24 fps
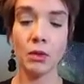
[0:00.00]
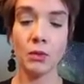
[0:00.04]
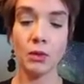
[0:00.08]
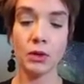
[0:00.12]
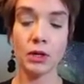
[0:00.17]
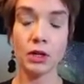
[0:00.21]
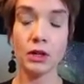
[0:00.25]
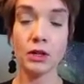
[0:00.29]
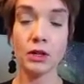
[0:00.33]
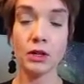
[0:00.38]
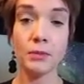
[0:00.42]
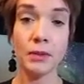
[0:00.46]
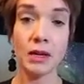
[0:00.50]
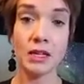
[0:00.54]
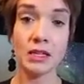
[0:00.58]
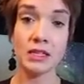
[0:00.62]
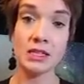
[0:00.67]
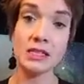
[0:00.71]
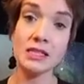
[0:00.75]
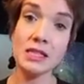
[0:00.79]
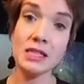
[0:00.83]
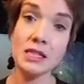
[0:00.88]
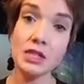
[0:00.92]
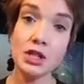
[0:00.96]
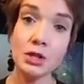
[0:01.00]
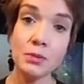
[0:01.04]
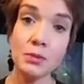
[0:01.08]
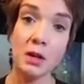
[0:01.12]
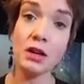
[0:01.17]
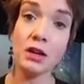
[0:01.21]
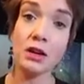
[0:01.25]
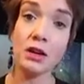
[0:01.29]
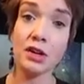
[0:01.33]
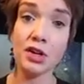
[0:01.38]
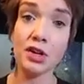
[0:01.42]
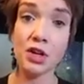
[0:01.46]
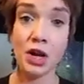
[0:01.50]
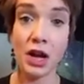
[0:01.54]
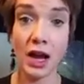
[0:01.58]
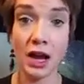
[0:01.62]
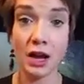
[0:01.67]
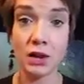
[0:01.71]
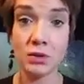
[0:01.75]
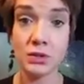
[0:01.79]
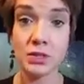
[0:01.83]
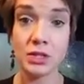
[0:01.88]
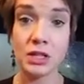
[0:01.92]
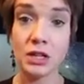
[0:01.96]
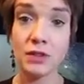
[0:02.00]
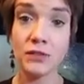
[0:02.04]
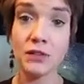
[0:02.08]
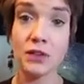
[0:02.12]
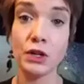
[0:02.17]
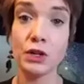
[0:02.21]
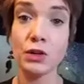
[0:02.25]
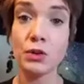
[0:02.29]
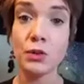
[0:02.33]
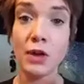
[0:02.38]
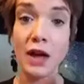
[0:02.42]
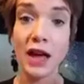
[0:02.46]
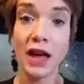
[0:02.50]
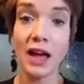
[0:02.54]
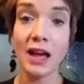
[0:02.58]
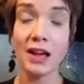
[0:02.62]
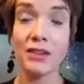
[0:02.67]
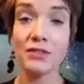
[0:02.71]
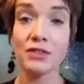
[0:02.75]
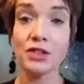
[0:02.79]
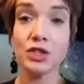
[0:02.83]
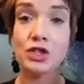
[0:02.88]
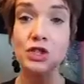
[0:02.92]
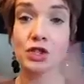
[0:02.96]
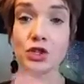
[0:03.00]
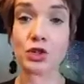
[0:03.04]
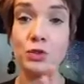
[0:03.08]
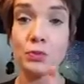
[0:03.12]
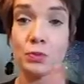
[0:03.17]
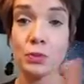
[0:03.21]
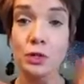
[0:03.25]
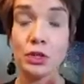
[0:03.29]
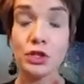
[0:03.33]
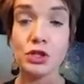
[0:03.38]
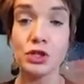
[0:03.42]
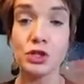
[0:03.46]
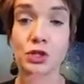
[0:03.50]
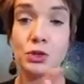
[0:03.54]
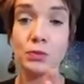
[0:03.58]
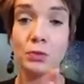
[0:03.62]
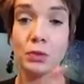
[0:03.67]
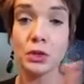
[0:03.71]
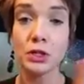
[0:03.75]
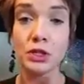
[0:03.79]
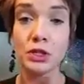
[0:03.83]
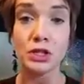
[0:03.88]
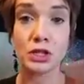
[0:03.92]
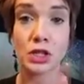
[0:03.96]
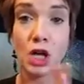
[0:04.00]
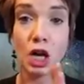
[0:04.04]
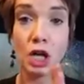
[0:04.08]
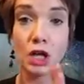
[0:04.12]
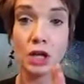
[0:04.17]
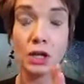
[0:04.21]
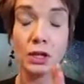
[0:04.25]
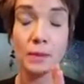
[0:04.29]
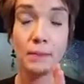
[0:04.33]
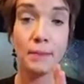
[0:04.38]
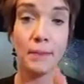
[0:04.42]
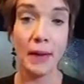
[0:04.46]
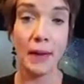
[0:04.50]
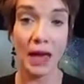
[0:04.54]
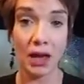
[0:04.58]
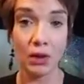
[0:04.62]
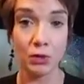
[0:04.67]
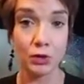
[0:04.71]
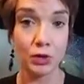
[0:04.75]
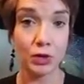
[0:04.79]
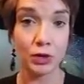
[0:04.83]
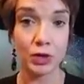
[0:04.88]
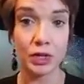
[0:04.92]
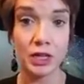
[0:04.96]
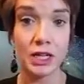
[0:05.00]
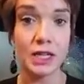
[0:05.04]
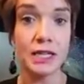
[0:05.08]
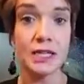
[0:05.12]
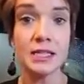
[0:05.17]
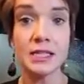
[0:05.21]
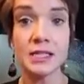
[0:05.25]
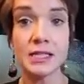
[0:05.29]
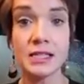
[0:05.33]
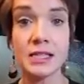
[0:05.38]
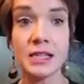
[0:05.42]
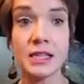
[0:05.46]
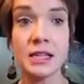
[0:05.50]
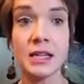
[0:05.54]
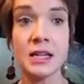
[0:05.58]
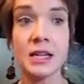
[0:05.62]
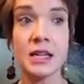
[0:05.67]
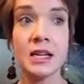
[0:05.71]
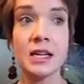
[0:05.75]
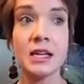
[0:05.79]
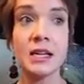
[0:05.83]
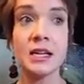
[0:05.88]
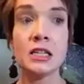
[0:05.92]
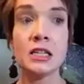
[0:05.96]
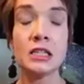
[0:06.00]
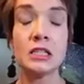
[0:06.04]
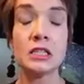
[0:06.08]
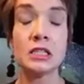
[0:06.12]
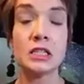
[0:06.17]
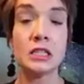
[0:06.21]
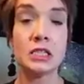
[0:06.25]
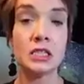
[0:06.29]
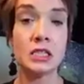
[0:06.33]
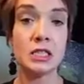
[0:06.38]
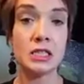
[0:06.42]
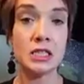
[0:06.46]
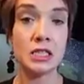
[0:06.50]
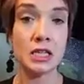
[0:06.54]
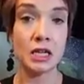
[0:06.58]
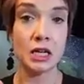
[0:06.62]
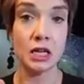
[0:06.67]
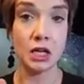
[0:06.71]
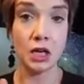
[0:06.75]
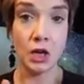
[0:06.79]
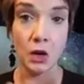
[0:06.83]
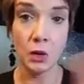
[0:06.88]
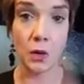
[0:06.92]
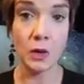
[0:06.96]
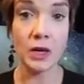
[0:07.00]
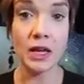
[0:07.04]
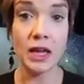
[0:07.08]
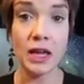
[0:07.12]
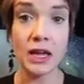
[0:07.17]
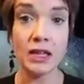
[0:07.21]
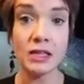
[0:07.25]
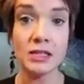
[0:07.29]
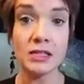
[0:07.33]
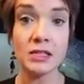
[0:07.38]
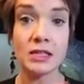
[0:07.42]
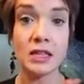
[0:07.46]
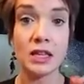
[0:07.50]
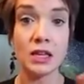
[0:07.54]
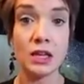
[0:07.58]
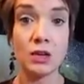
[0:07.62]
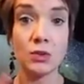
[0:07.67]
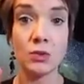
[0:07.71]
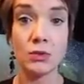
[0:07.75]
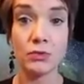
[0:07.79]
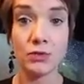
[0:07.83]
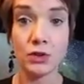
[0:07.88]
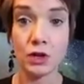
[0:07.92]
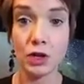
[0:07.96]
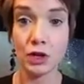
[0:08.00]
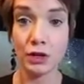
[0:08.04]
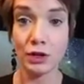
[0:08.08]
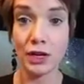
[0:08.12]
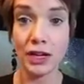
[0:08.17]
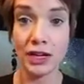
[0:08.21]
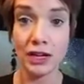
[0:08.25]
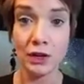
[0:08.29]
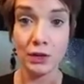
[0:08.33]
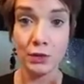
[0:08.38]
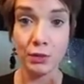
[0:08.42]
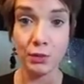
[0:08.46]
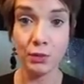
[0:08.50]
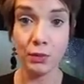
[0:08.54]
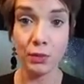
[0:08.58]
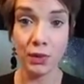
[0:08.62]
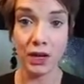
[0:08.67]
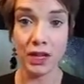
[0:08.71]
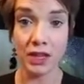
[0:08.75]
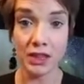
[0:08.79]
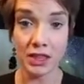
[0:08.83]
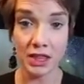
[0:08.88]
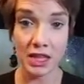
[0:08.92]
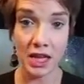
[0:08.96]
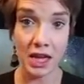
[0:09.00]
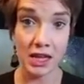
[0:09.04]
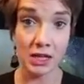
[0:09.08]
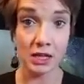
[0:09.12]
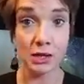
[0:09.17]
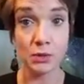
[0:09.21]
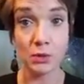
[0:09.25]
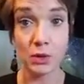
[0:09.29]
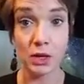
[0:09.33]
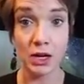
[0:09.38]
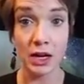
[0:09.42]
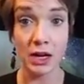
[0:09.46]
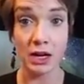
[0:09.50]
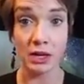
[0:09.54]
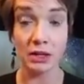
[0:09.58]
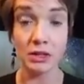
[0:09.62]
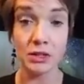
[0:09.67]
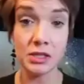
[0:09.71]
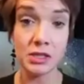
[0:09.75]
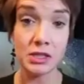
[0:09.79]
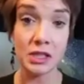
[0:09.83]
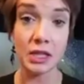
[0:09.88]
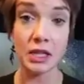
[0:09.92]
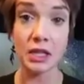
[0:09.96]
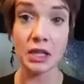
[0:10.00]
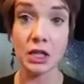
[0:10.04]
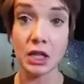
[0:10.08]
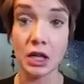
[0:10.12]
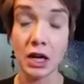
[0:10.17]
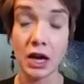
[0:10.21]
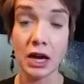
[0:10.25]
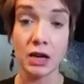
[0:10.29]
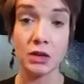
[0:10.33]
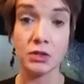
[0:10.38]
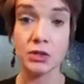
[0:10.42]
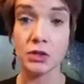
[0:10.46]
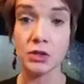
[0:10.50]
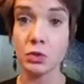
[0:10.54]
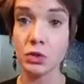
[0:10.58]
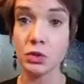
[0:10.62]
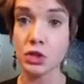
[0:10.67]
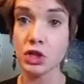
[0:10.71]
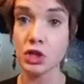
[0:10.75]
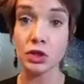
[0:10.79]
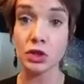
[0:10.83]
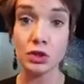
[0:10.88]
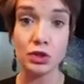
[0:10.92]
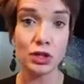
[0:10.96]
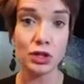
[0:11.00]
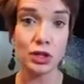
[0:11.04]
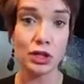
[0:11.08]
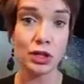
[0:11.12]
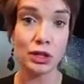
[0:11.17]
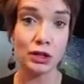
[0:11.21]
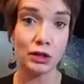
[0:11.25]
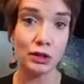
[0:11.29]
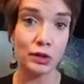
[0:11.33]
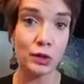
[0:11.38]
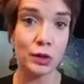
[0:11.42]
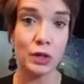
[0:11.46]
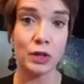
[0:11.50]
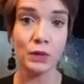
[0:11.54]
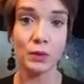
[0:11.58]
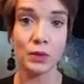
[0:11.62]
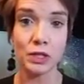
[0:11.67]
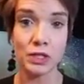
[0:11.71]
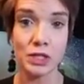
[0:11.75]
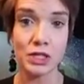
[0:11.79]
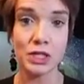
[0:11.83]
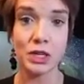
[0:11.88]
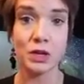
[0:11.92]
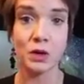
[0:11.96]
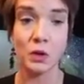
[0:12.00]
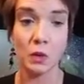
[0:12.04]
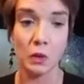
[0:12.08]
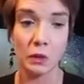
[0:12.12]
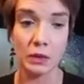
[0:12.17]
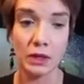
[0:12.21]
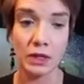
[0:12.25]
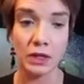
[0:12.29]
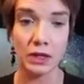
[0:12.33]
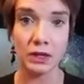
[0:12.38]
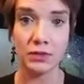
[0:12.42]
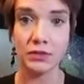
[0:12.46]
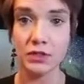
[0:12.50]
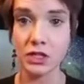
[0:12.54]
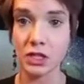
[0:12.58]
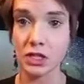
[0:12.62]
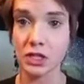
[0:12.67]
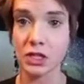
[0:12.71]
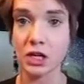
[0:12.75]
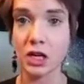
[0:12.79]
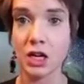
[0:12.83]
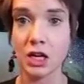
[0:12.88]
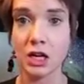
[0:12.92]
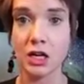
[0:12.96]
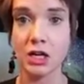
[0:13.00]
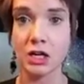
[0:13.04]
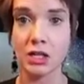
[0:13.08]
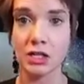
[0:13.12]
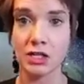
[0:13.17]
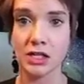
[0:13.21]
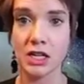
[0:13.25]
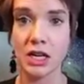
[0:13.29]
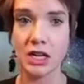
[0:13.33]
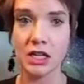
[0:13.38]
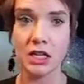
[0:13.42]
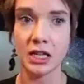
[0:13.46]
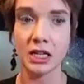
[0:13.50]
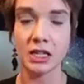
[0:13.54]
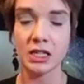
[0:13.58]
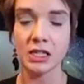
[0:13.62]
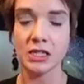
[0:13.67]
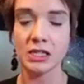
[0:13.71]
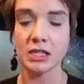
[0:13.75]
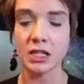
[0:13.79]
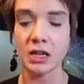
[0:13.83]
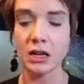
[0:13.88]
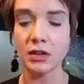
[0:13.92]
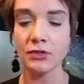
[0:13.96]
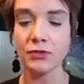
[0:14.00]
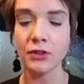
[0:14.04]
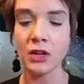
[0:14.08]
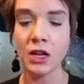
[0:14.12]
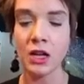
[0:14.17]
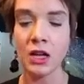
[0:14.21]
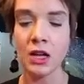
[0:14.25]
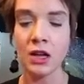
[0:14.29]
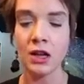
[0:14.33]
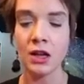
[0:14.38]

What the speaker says: when you're the main decision maker in your house, if you don't have super, super solid boundaries to go against that you have created with anyone else in your household, children included, once they're old enough to start understanding this stuff,